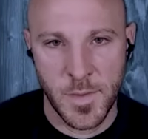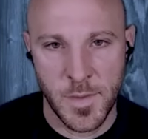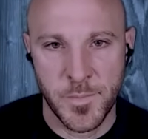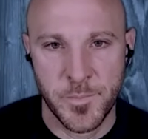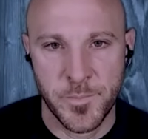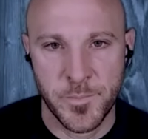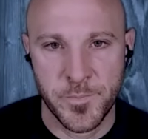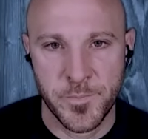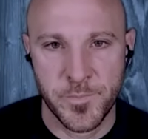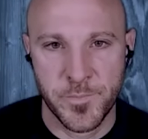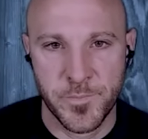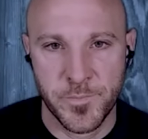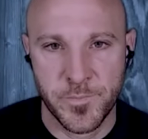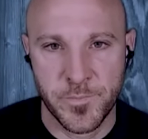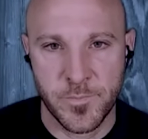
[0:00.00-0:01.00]

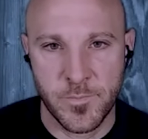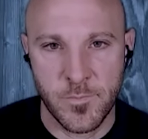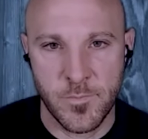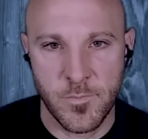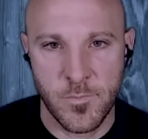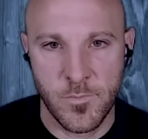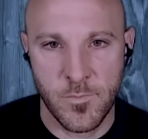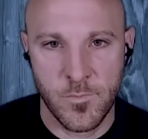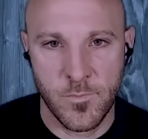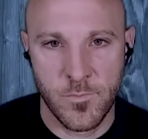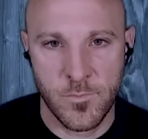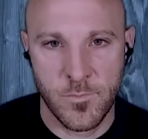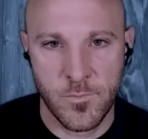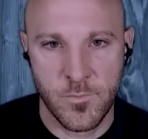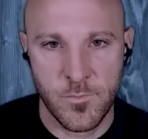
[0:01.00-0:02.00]

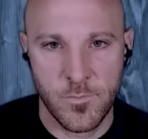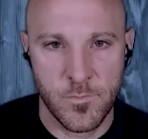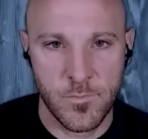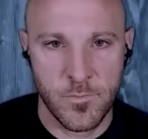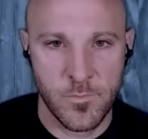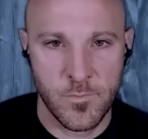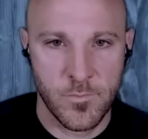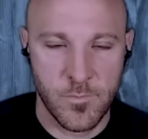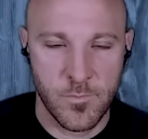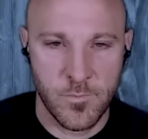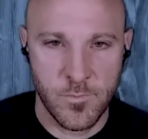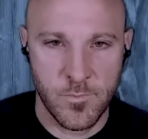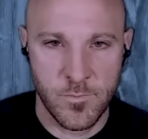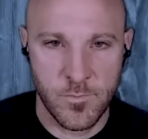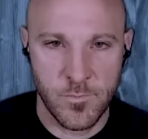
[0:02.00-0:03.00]

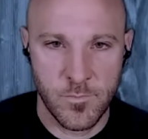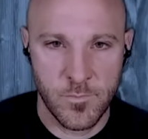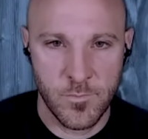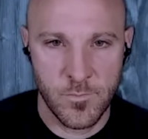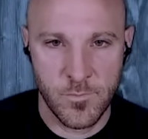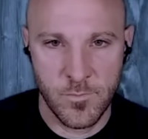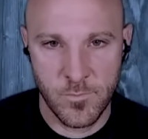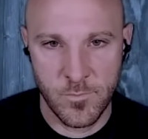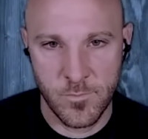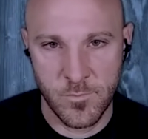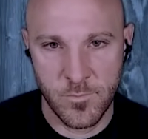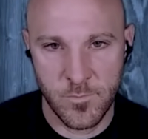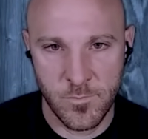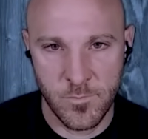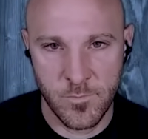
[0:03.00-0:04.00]

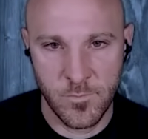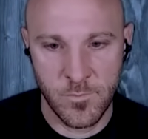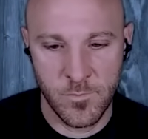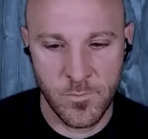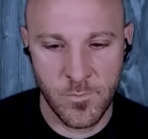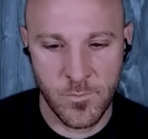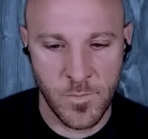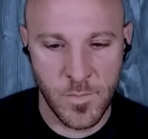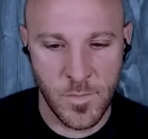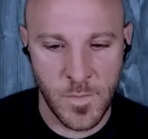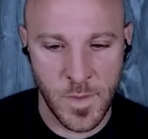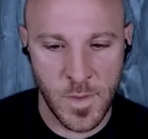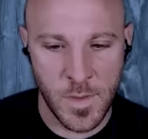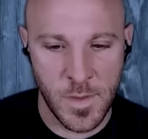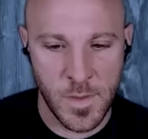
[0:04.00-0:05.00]

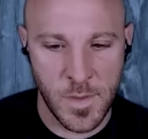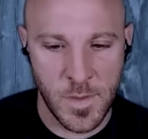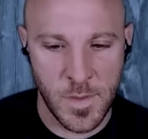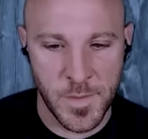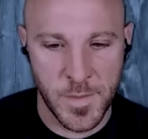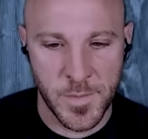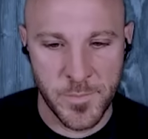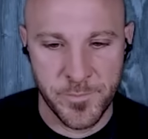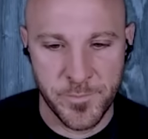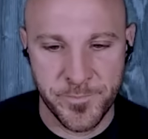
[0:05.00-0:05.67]
(silent)